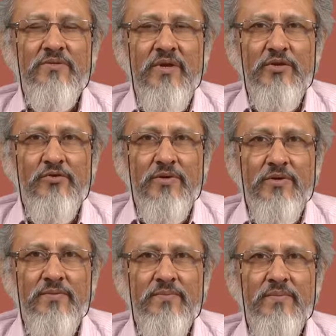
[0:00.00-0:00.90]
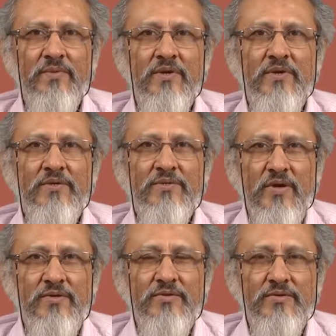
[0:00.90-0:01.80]
regular
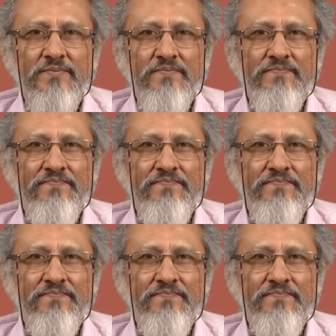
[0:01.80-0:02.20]
structures.